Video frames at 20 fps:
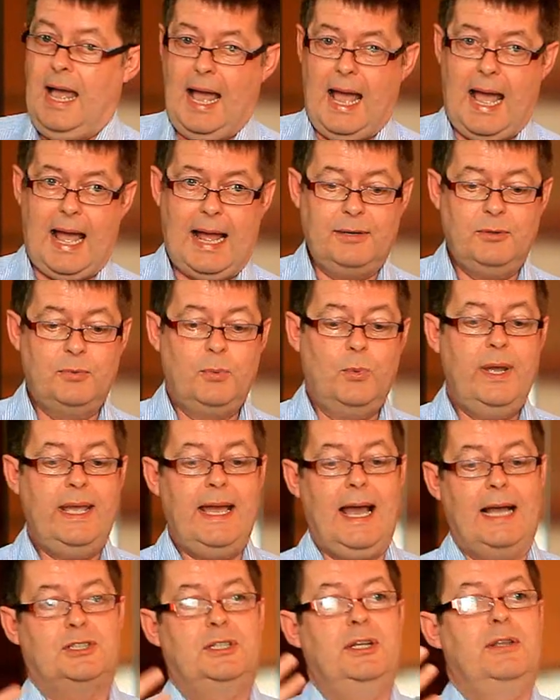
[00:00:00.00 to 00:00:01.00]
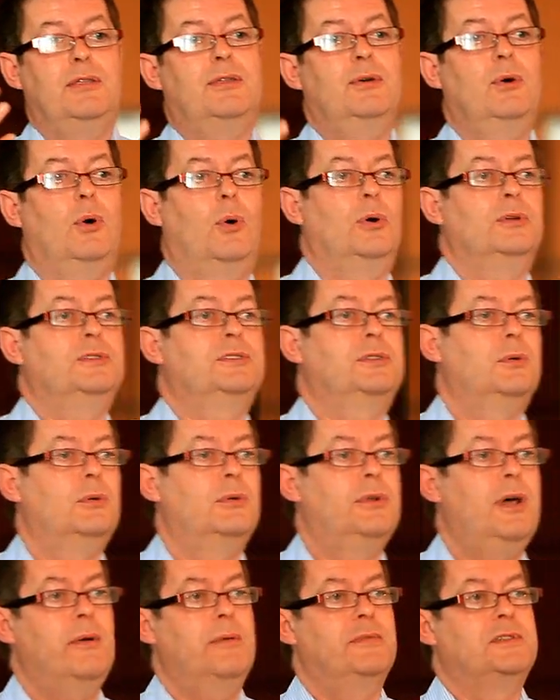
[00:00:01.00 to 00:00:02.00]
And we actually thought,
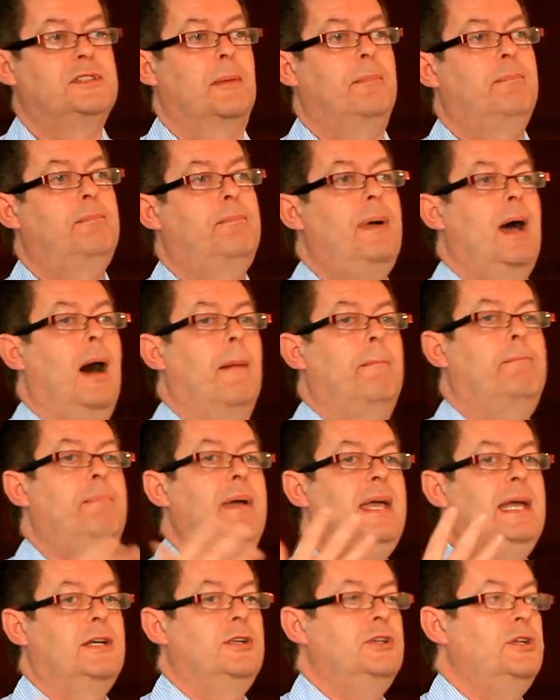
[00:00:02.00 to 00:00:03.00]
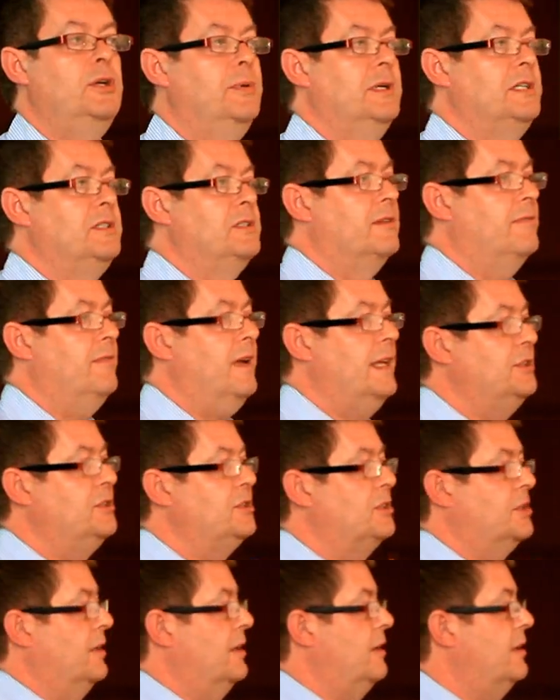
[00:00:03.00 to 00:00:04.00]
although it was a big new
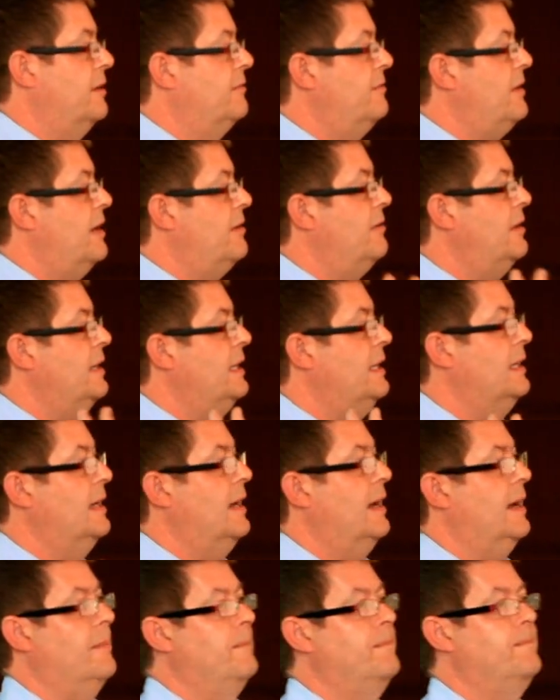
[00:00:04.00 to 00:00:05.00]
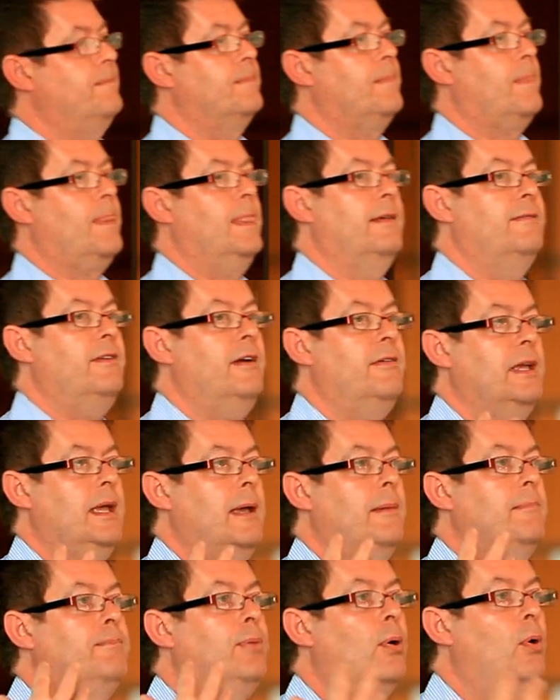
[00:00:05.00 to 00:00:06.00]
intervention and a very, very
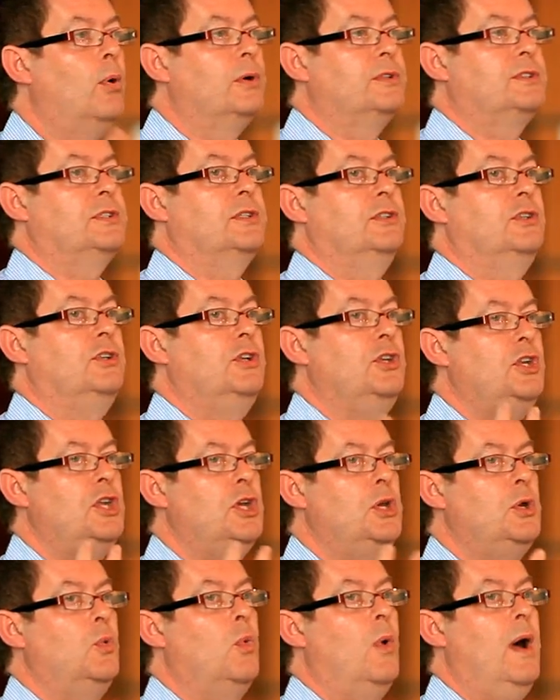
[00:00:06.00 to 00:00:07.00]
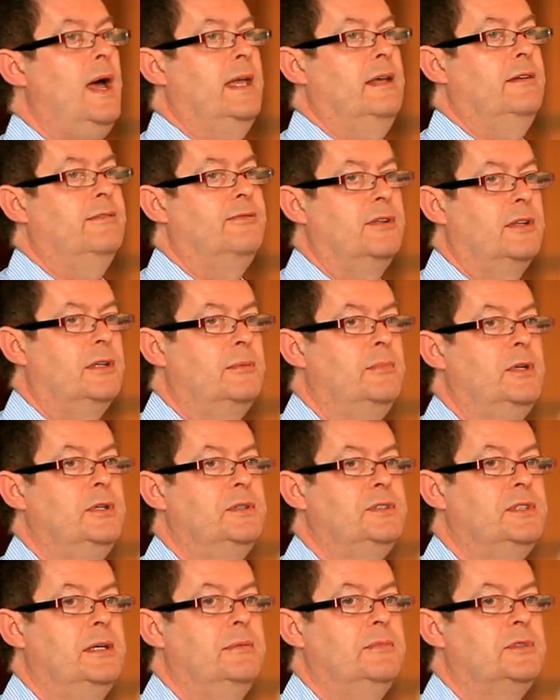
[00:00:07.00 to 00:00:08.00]
important new way for the
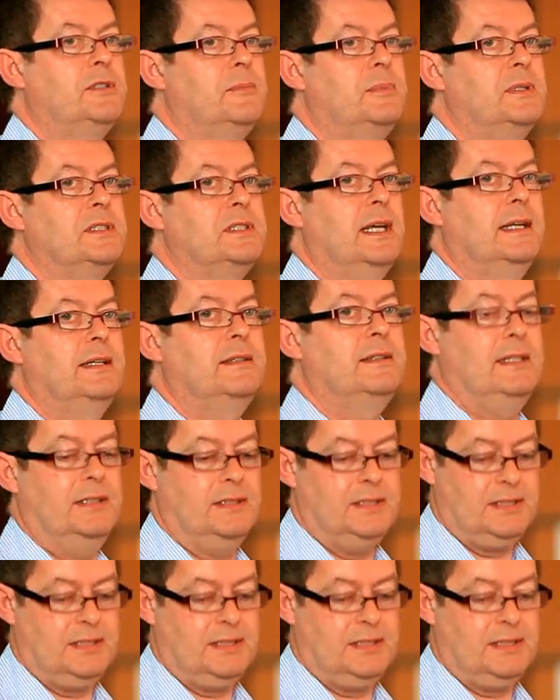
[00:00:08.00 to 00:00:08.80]
museum to present its